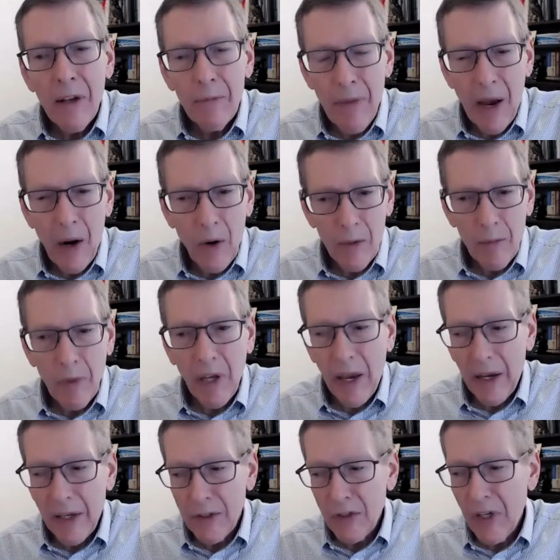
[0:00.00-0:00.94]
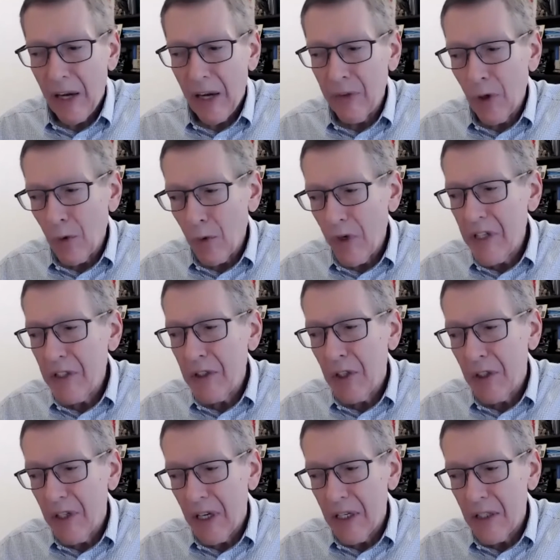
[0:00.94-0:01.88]
power plants. And the
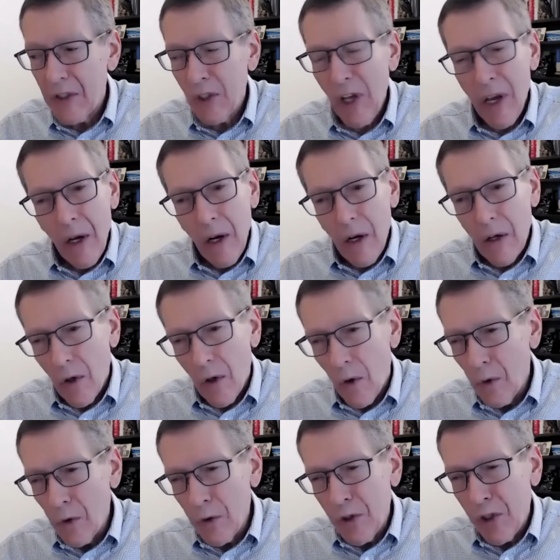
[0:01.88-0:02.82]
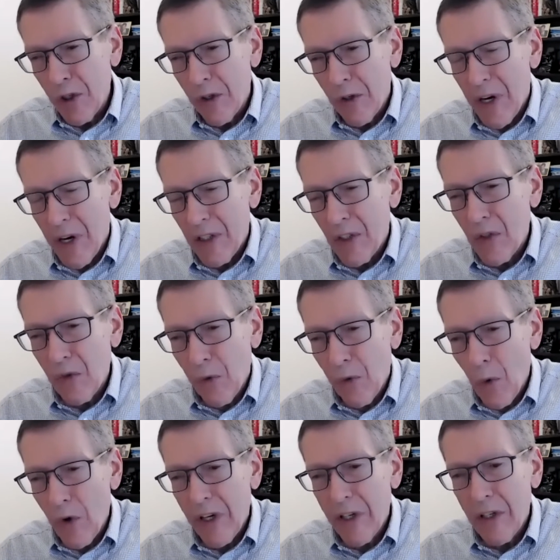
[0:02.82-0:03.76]
reason is coal generates
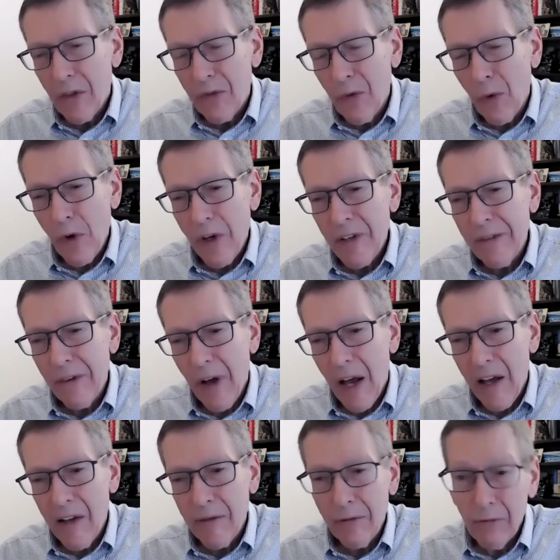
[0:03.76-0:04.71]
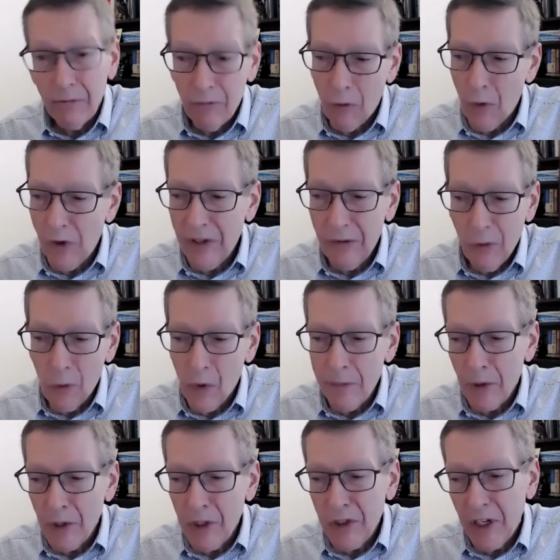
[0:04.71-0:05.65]
40 to 45,
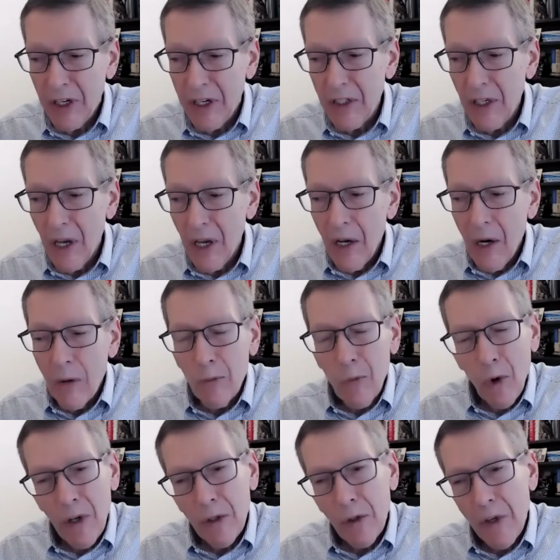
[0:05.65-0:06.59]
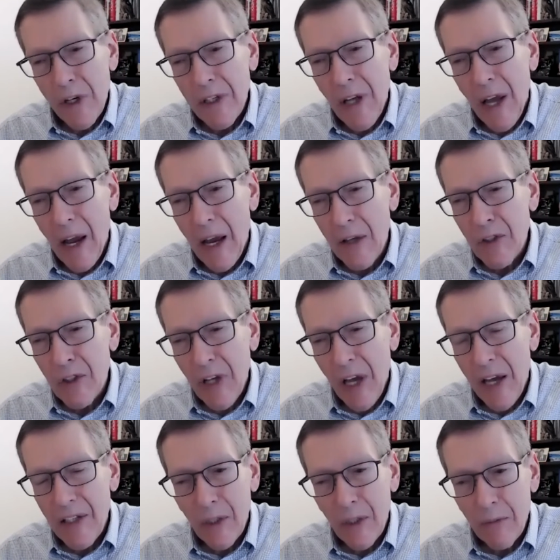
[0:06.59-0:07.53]
44% more greenhouse
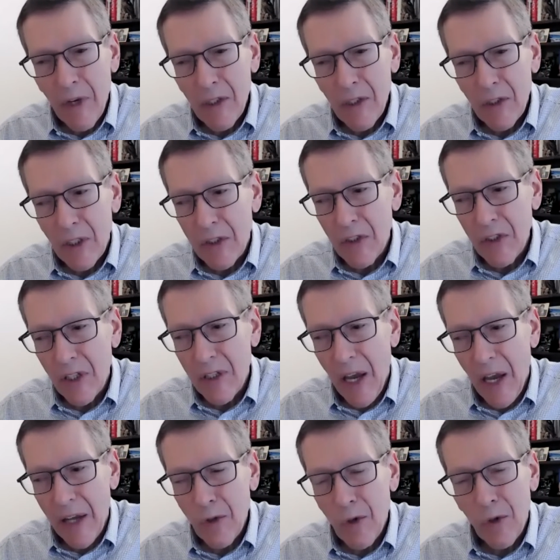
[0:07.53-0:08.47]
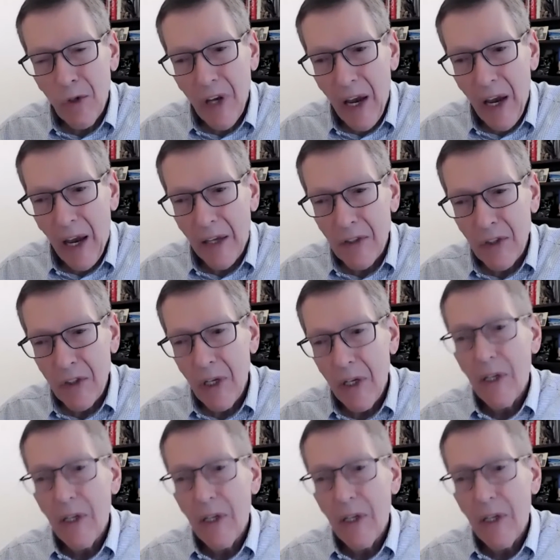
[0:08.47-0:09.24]
gas emissions than natural gas.